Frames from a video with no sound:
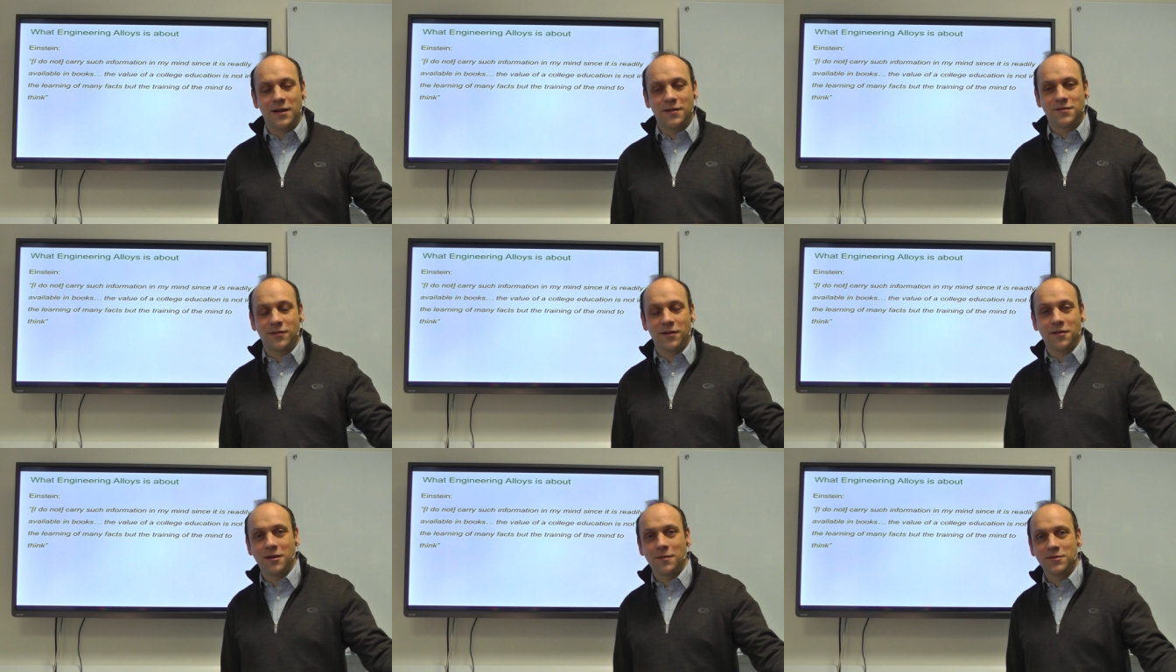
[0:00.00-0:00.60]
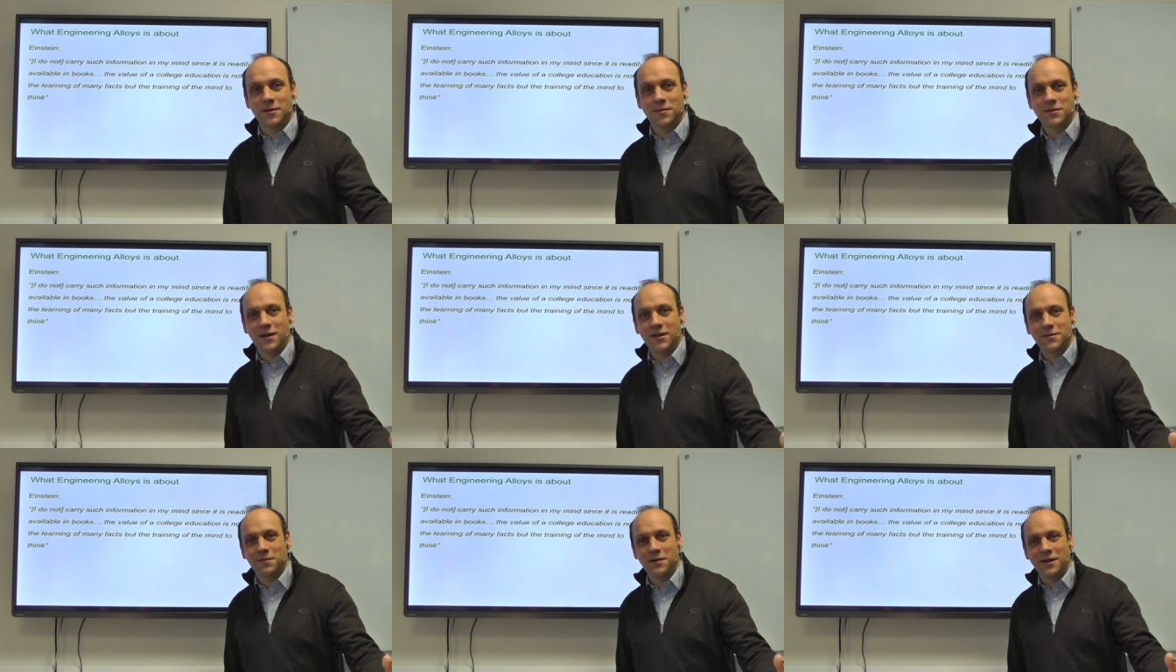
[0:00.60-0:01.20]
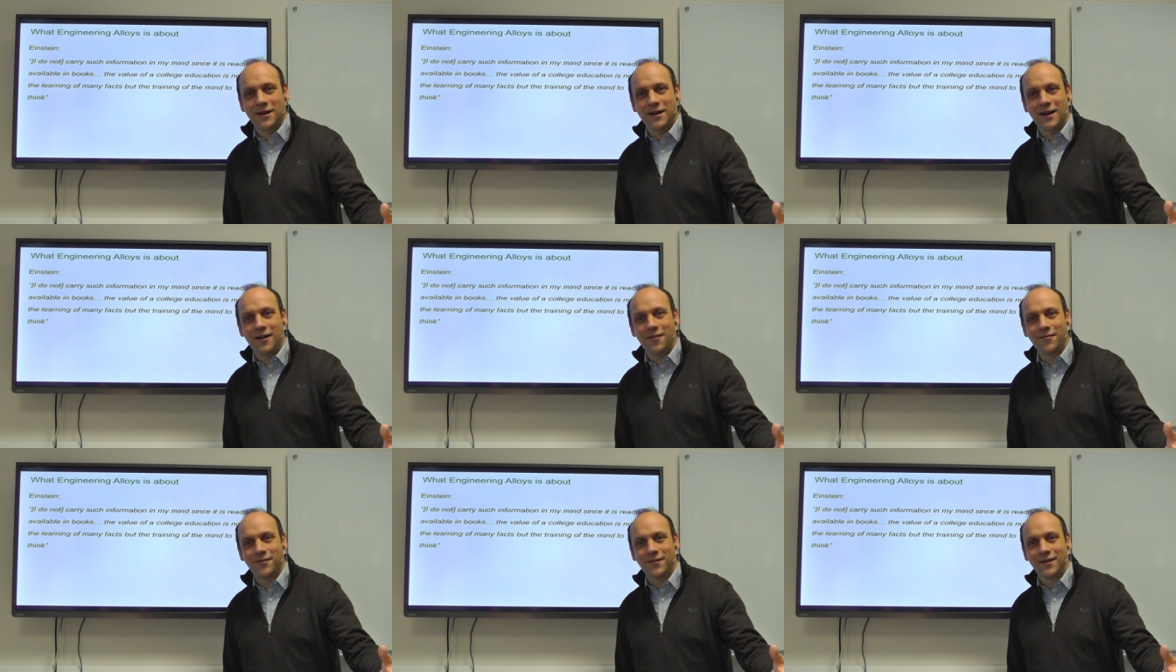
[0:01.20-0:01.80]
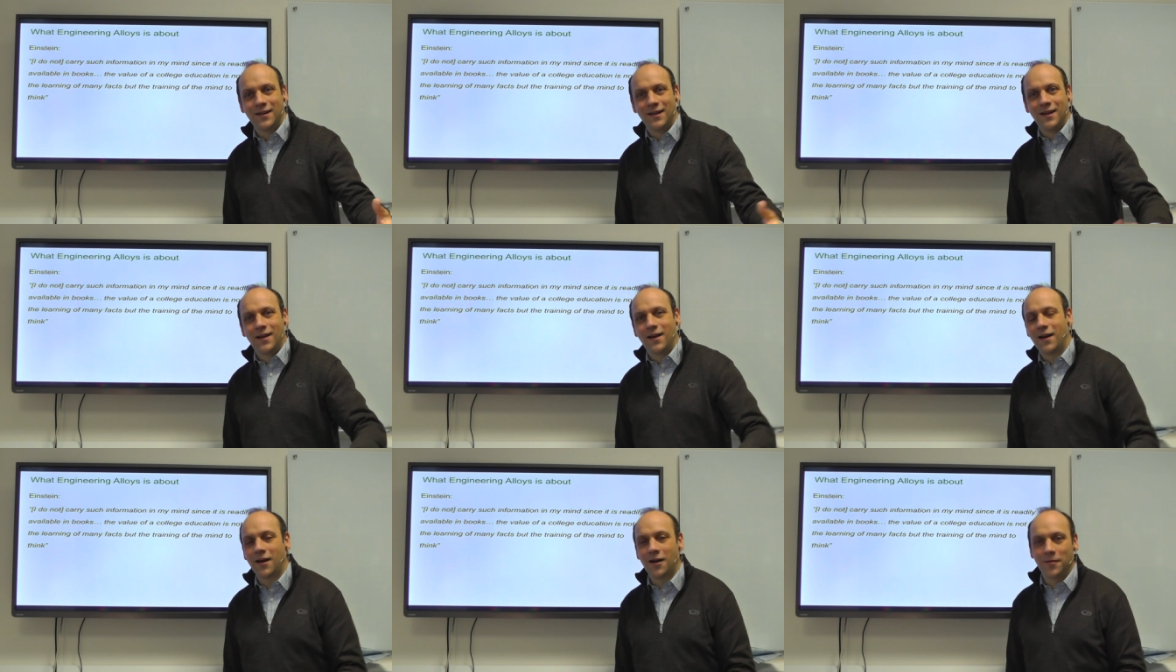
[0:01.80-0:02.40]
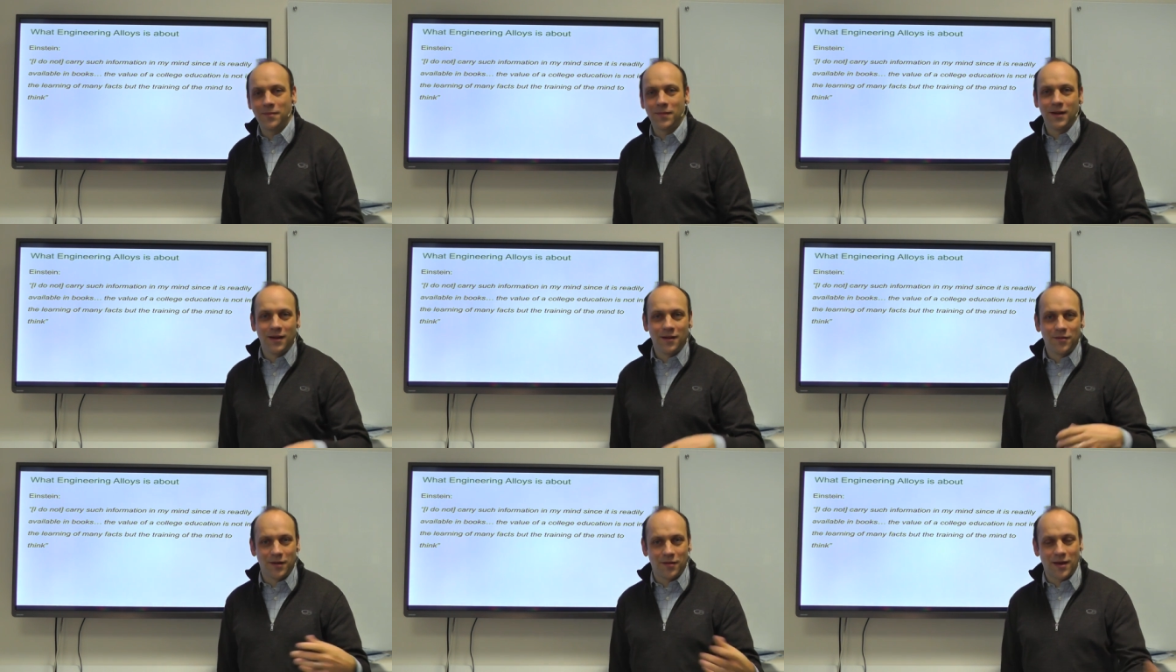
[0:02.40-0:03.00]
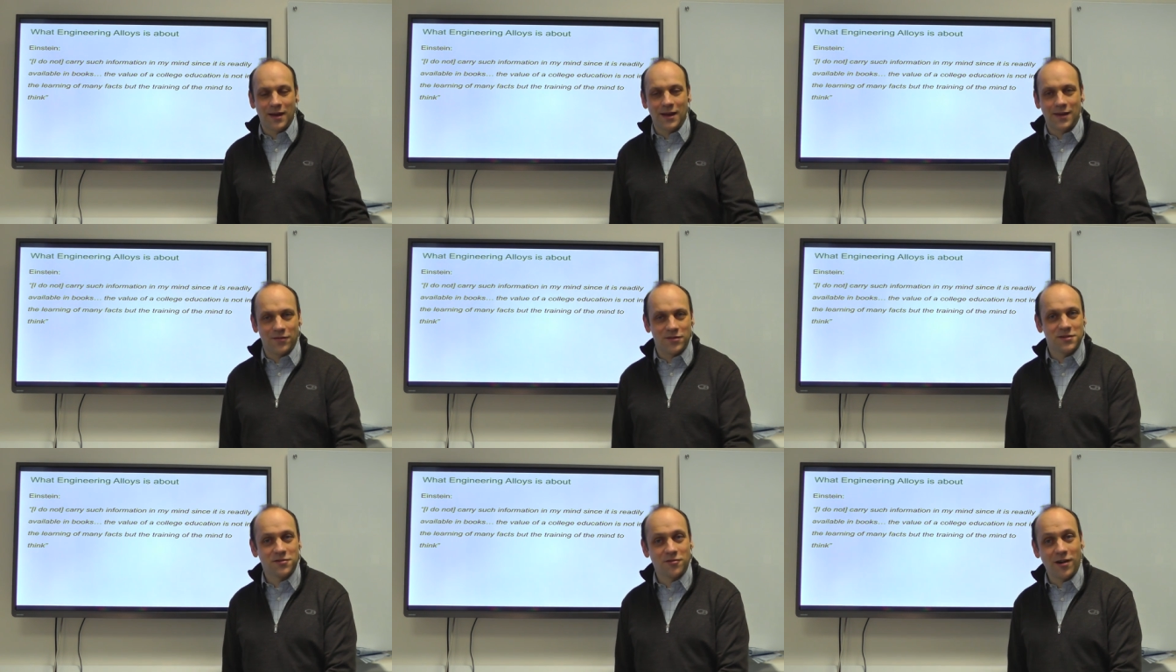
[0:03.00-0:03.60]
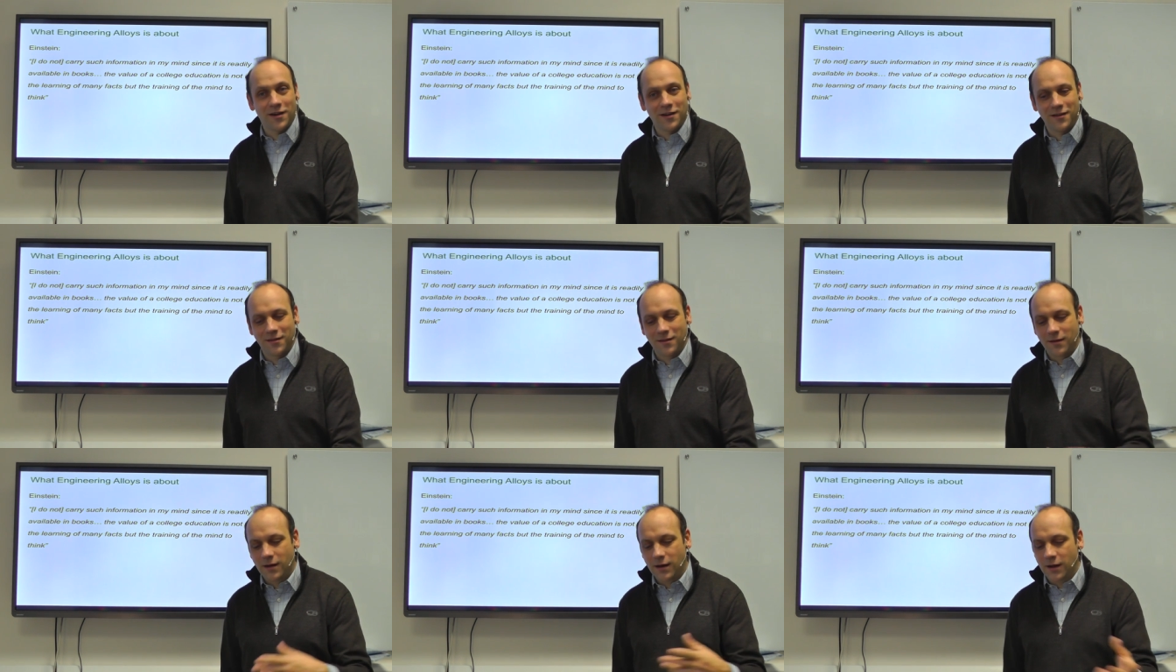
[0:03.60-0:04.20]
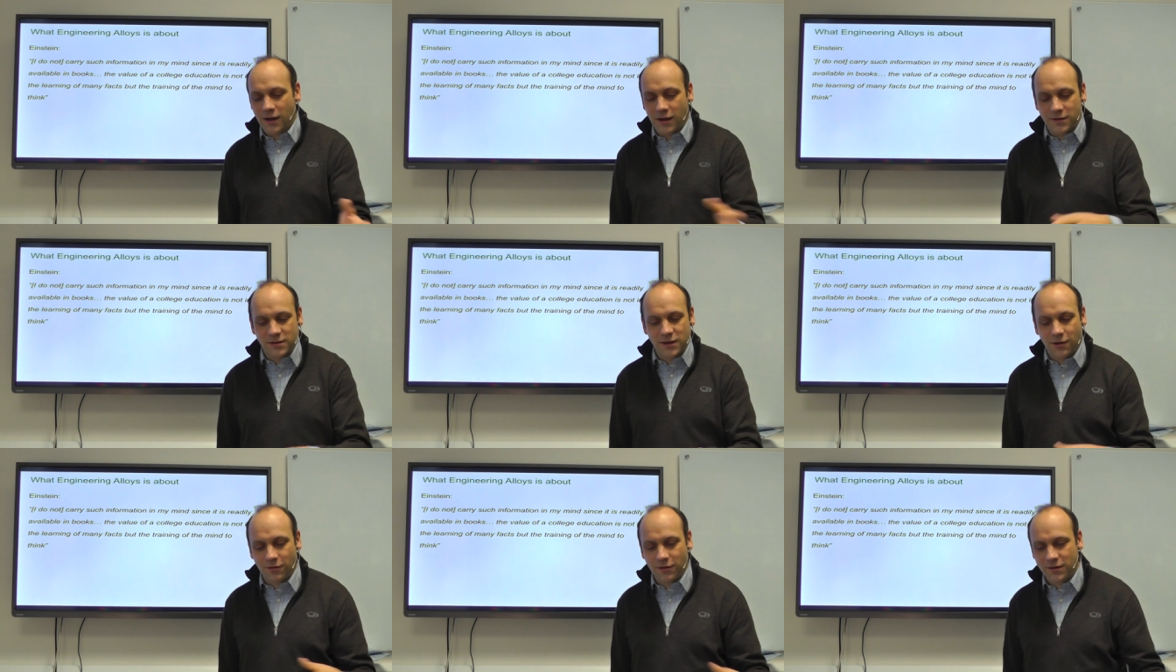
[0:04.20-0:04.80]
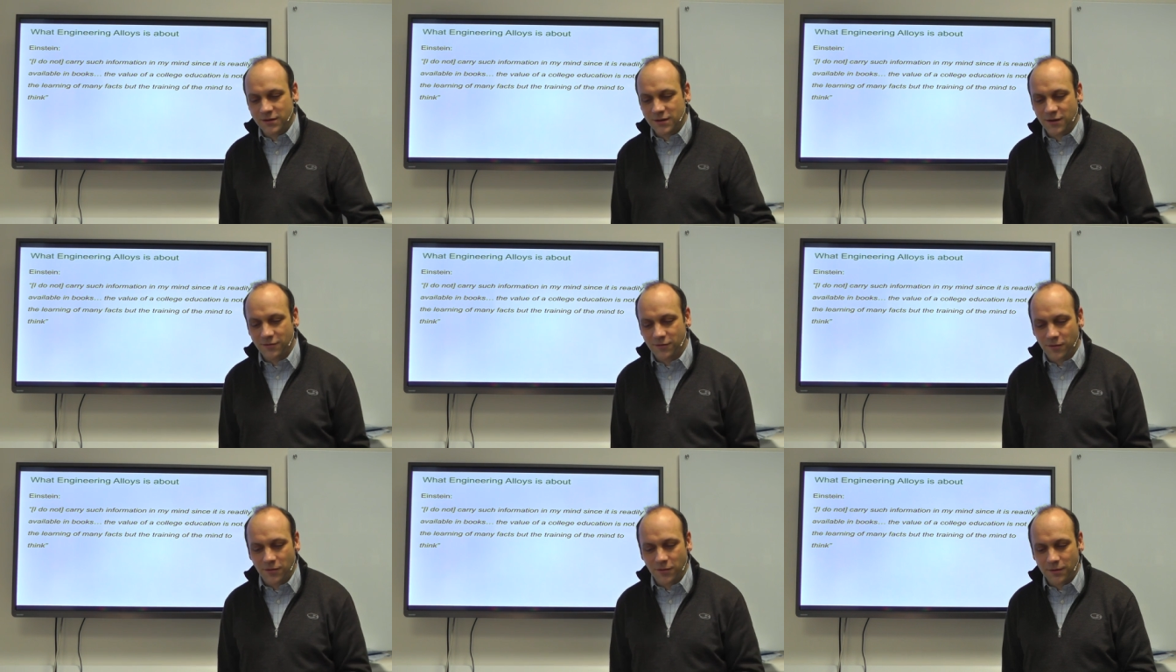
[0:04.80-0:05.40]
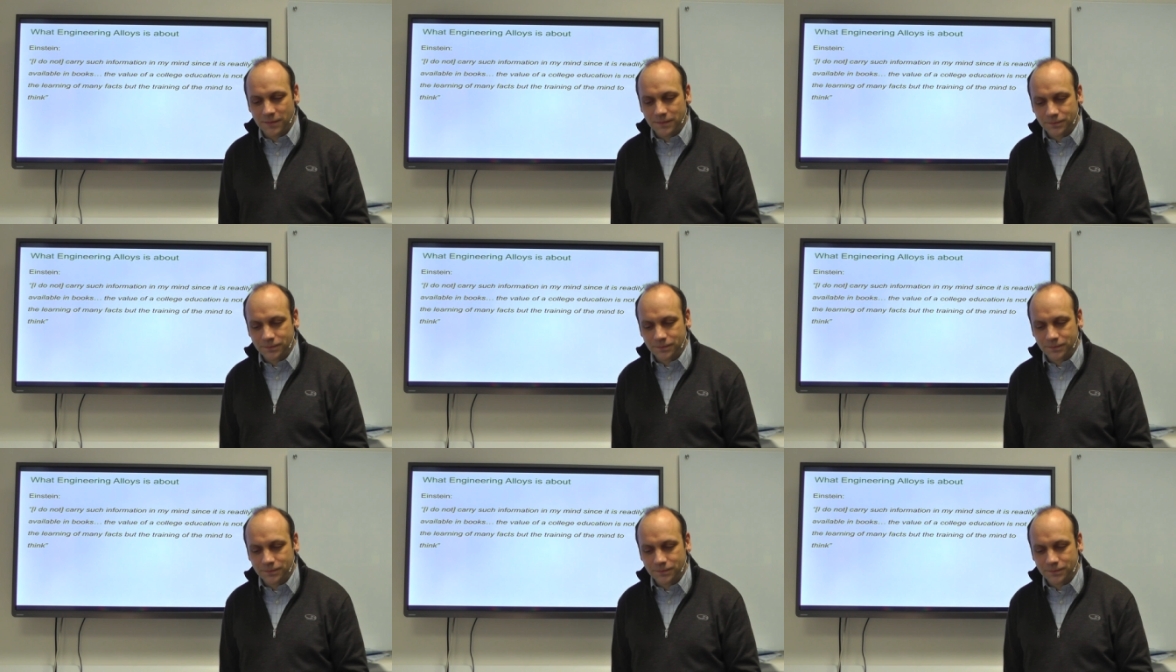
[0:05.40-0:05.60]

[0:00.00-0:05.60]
strengthening precipitates we can have um, that then give us strength, uh, and so on and so forth.